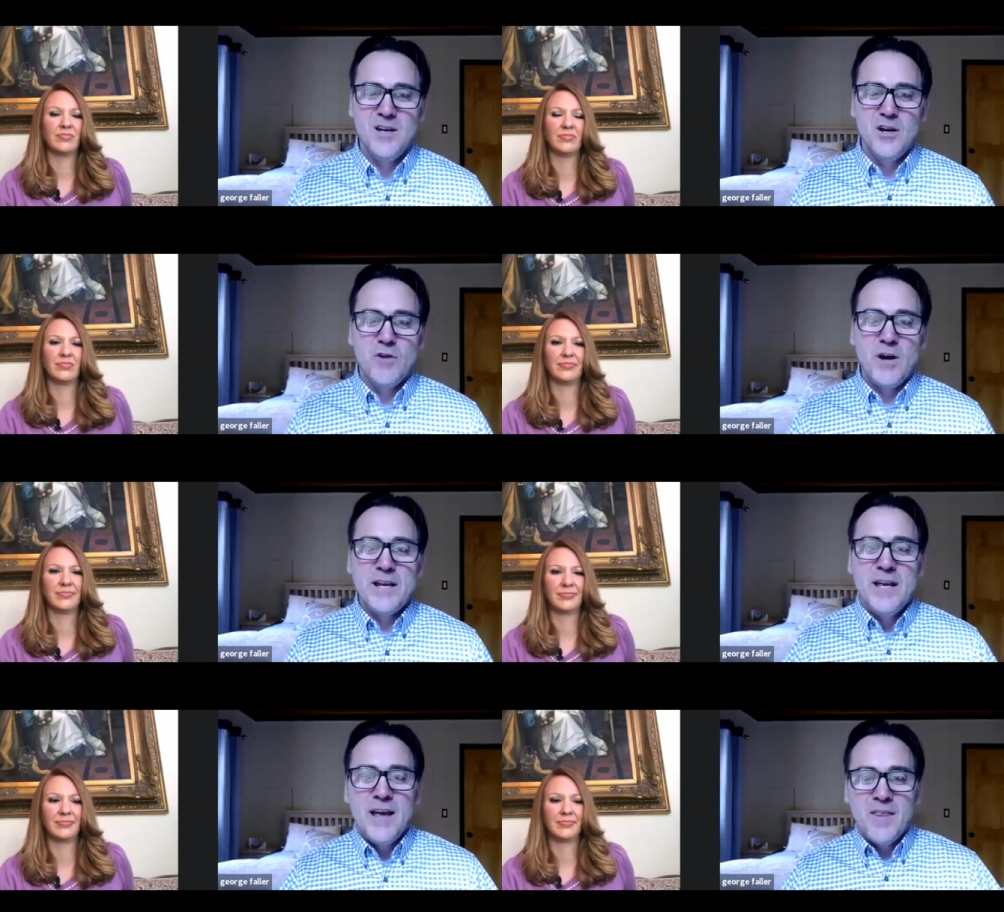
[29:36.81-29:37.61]
Speaker 1: right
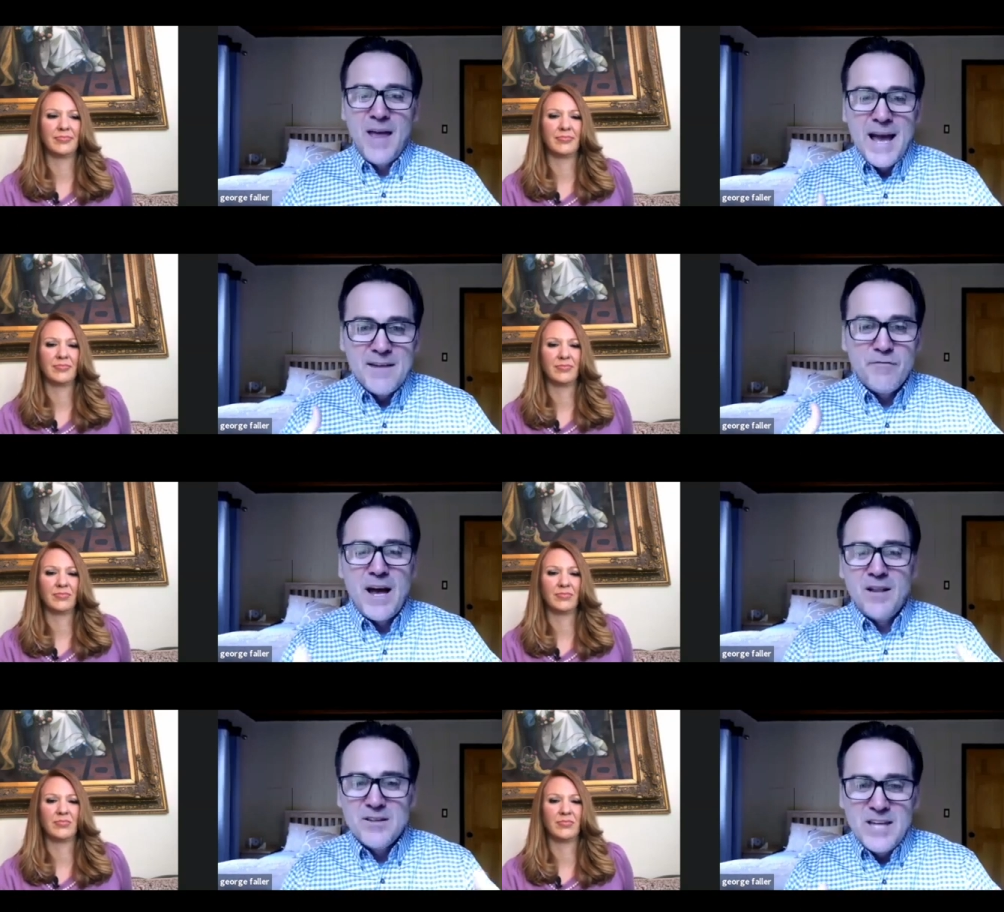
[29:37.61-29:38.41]
that
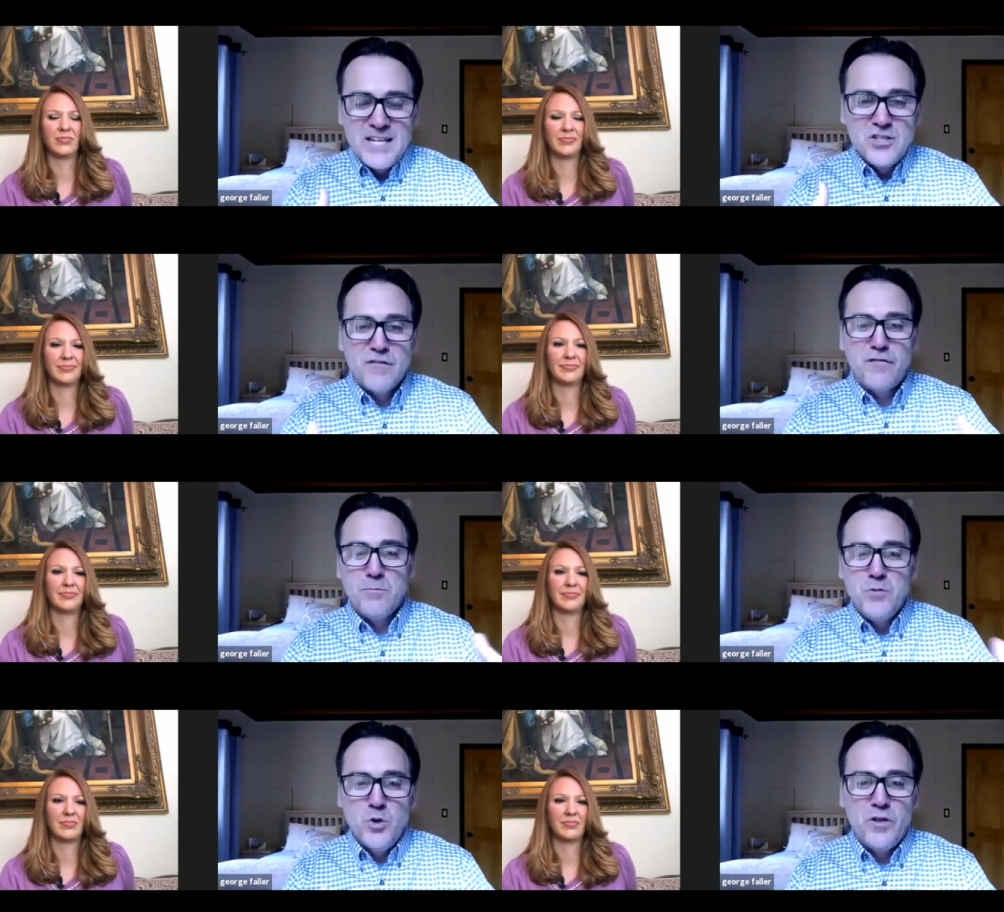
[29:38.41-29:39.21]
validation from
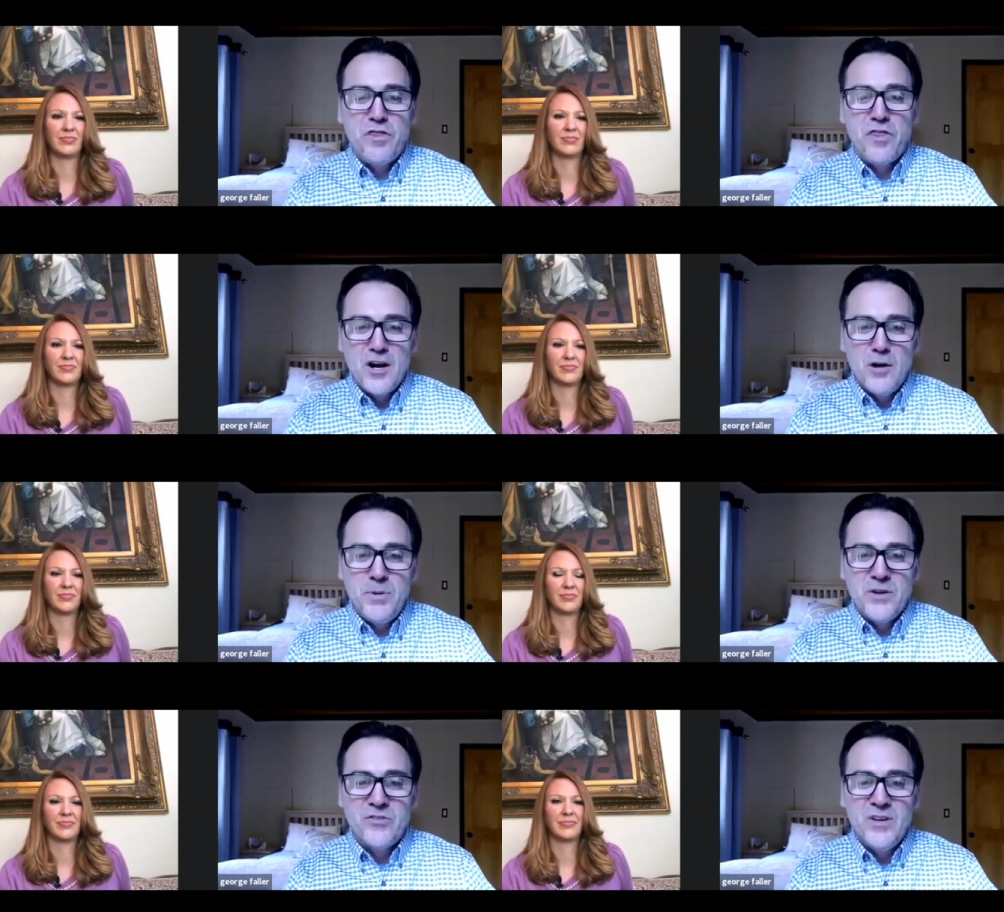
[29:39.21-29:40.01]
you to
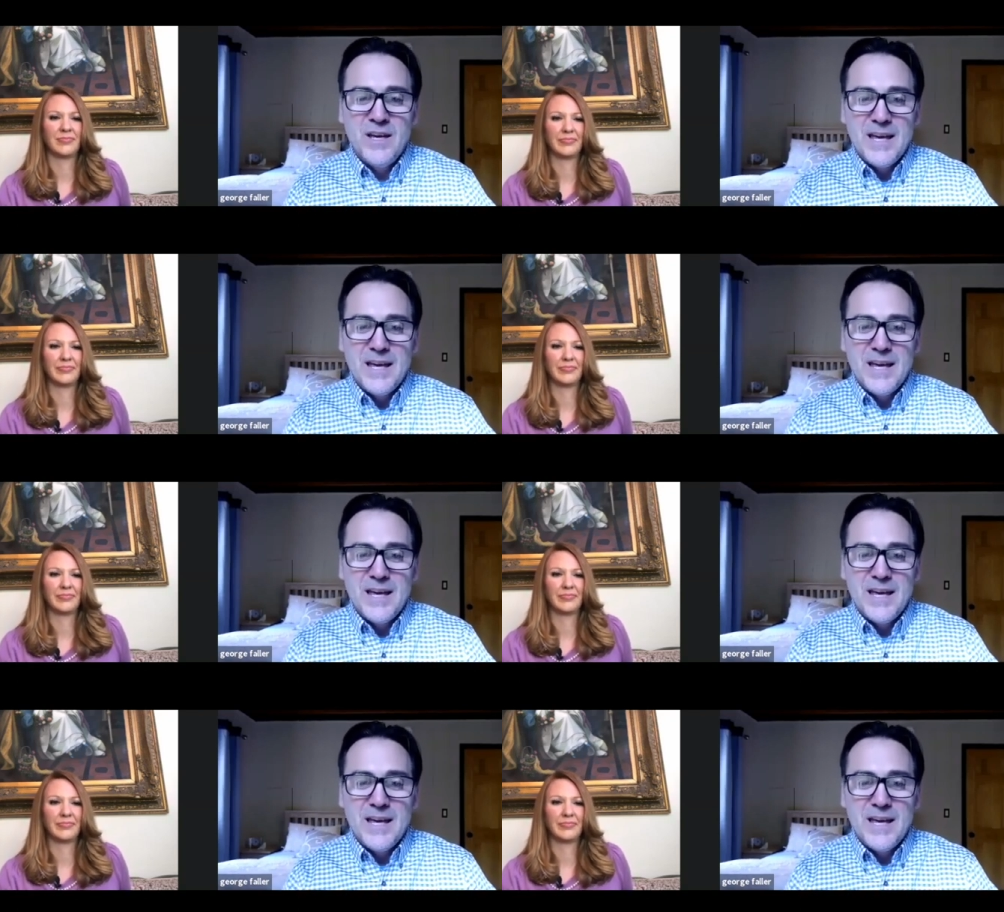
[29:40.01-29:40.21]
therapist